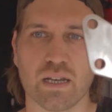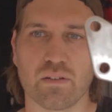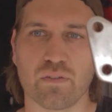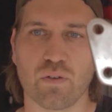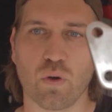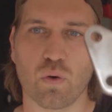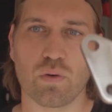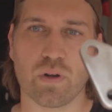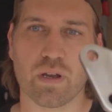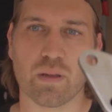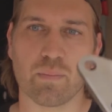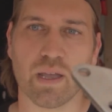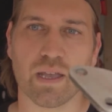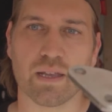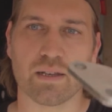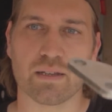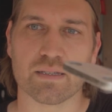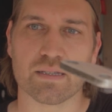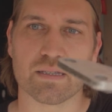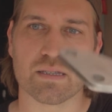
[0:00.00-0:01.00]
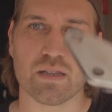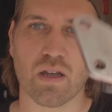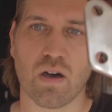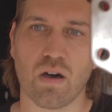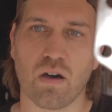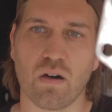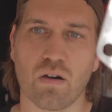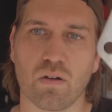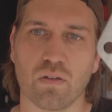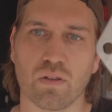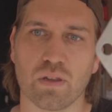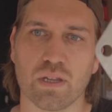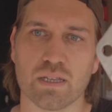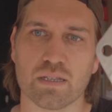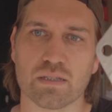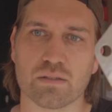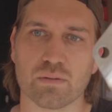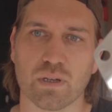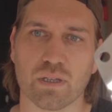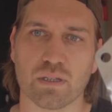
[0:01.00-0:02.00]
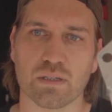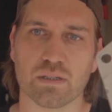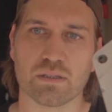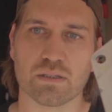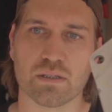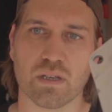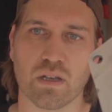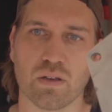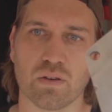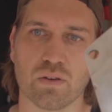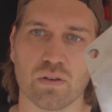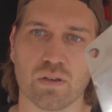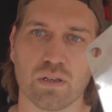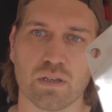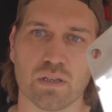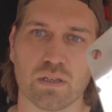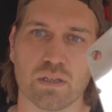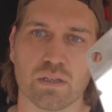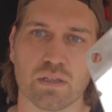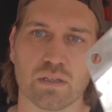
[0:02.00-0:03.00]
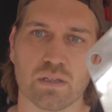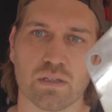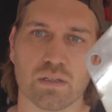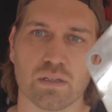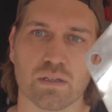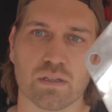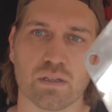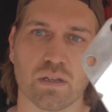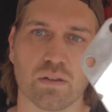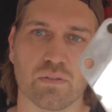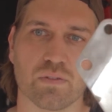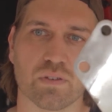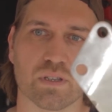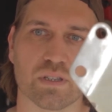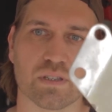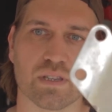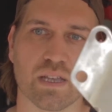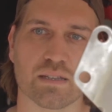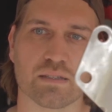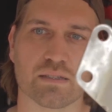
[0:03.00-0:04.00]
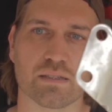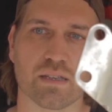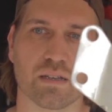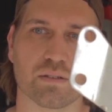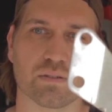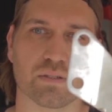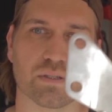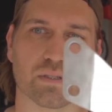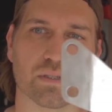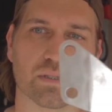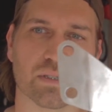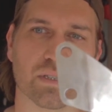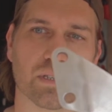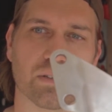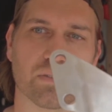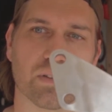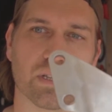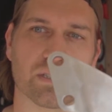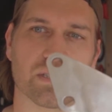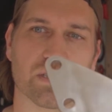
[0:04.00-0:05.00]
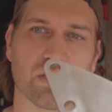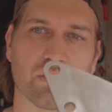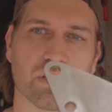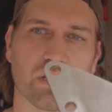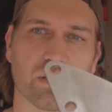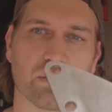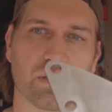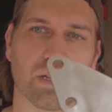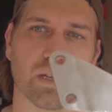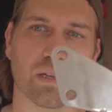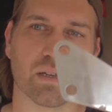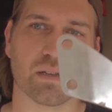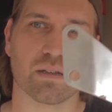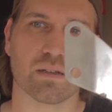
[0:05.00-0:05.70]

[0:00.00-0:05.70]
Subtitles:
I've already made a start on this one. So don't know if that's showing up there.